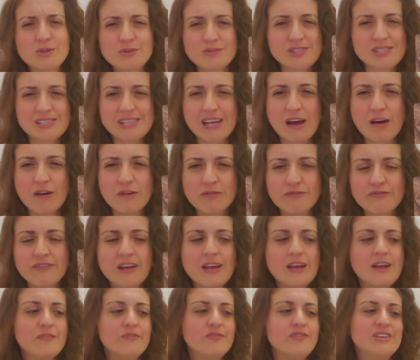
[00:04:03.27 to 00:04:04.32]
yourself.
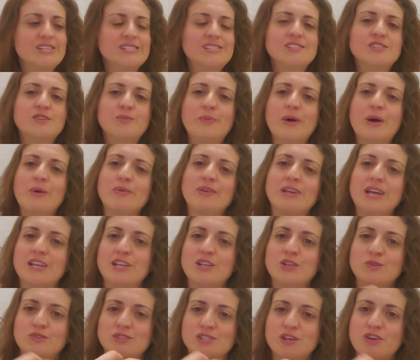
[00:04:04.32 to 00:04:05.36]
This is about
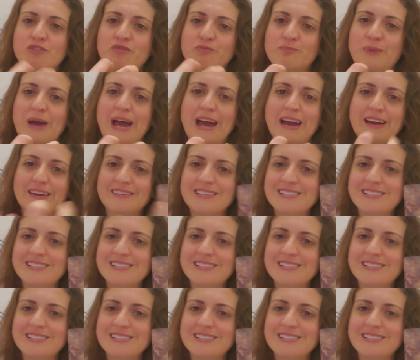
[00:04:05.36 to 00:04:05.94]
getting yourself back.